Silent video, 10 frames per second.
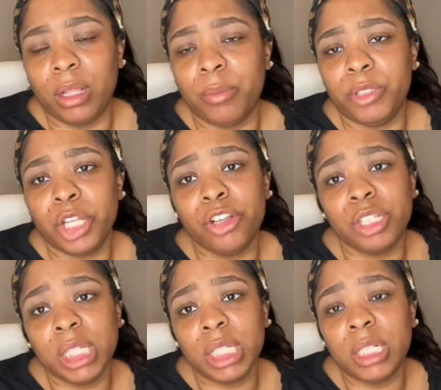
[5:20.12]

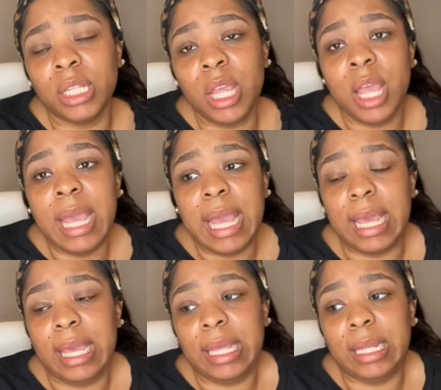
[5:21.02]
surgeon,
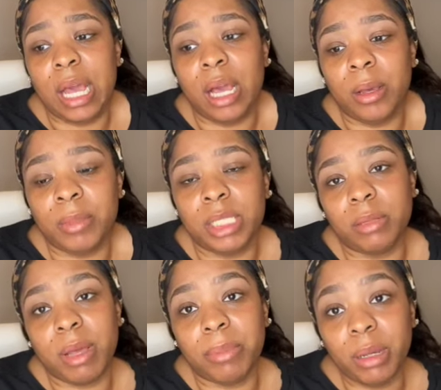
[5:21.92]
and they took
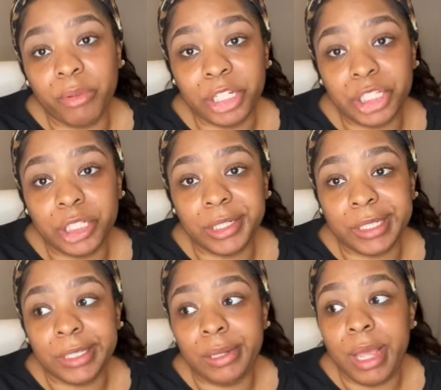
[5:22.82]
my blood
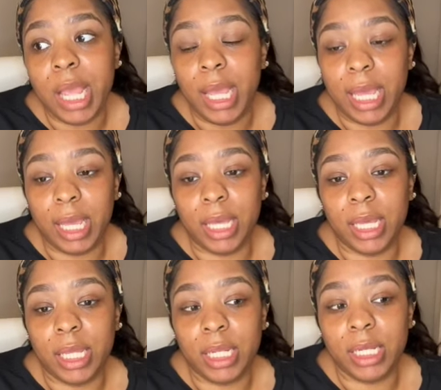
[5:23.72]
pressure,
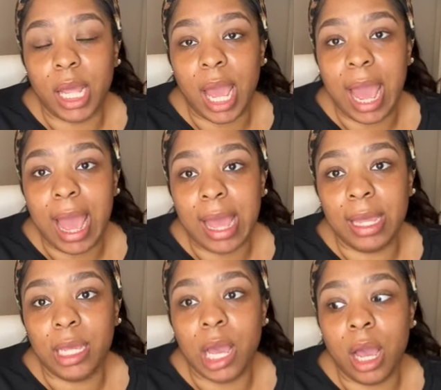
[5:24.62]
and
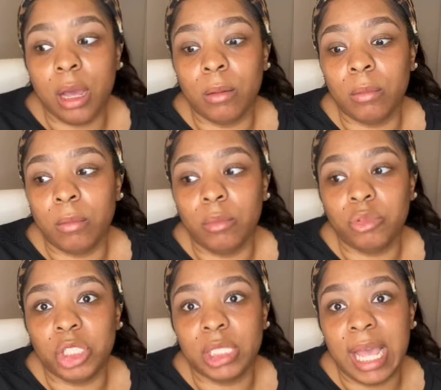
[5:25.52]
I
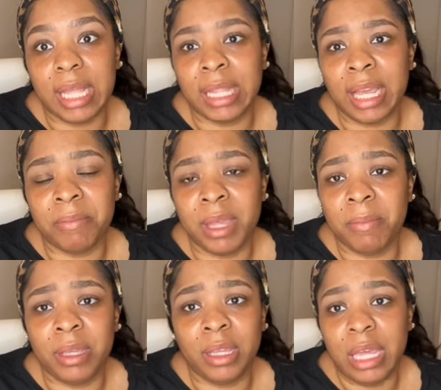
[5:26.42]
just had like
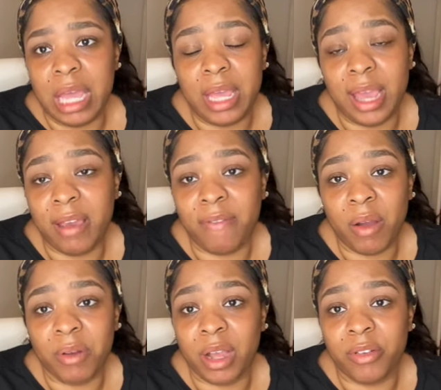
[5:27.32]
maybe a
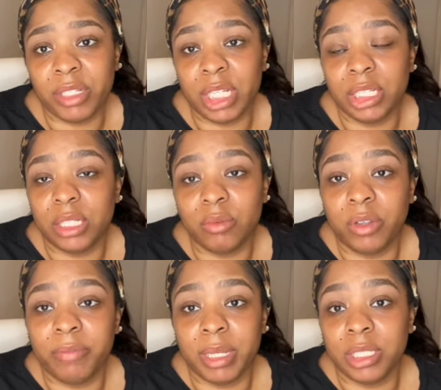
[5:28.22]
half-hour conversation
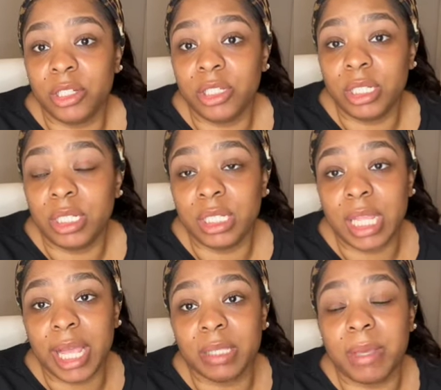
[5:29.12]
with my surgeon, just
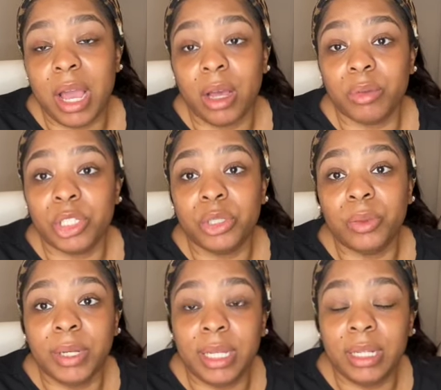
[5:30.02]
asked me how I was
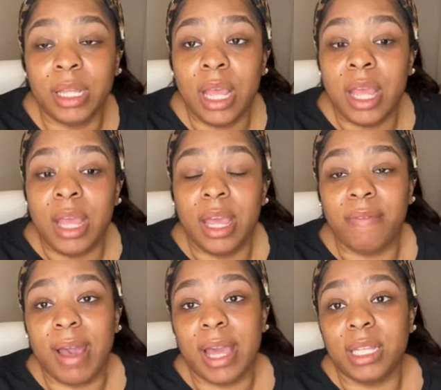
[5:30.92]
doing, if
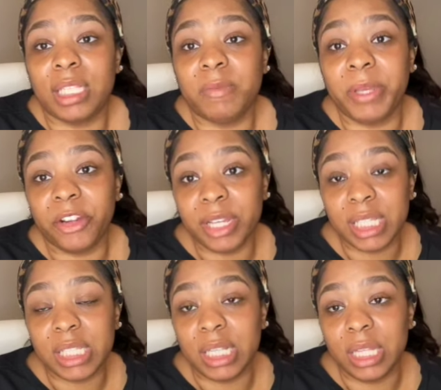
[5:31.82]
I had
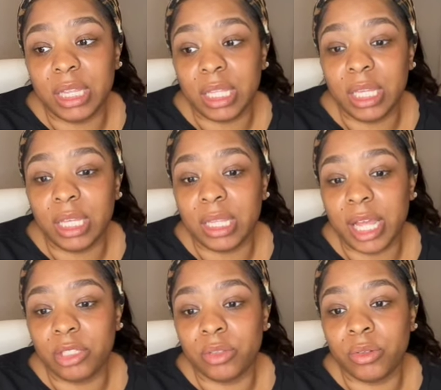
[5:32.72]
experienced anything
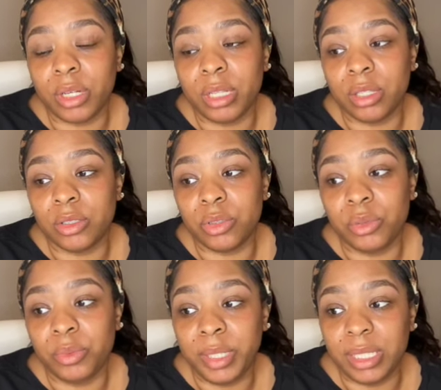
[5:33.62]
like during those 2
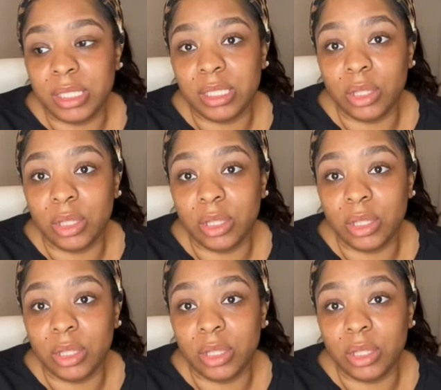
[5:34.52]
weeks,